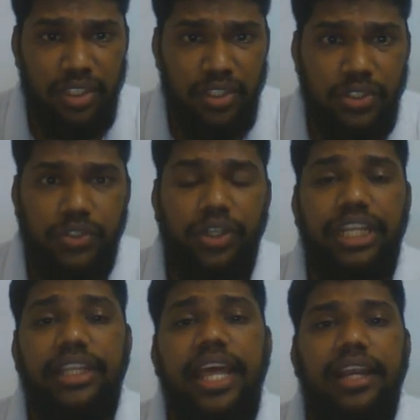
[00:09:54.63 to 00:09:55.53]
So
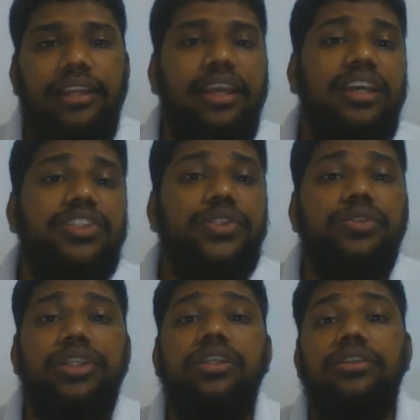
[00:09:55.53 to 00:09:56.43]
in that case
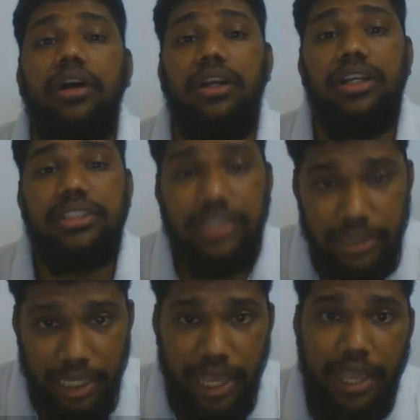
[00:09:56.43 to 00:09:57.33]
you need to
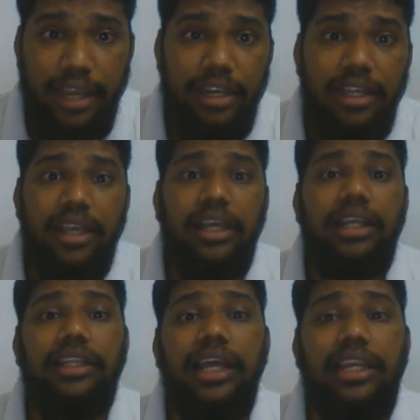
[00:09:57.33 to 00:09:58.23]
understand
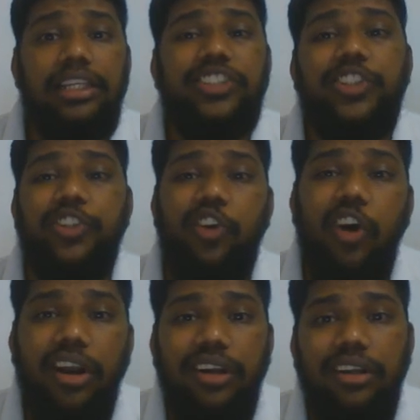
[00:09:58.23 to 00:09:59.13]
that is
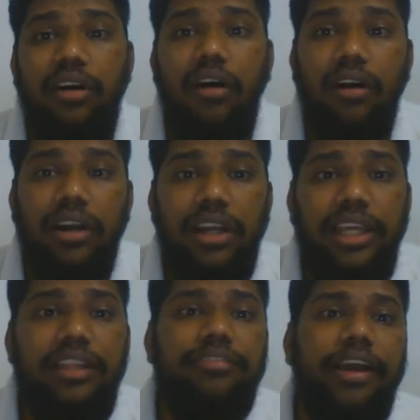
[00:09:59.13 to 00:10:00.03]
not
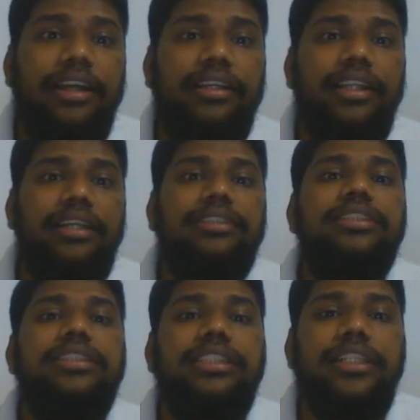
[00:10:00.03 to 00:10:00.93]
only the factor
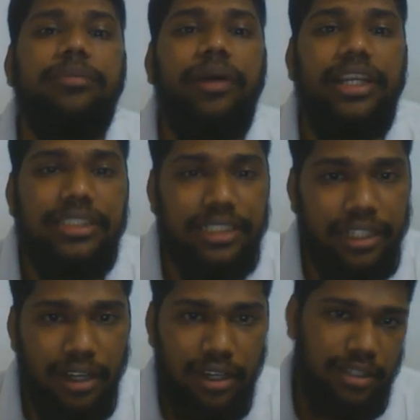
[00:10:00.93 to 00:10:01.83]
that determines the
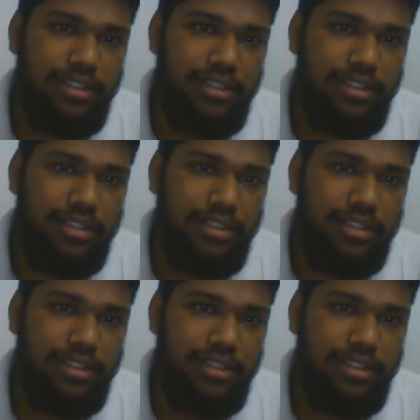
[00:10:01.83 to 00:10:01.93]
color.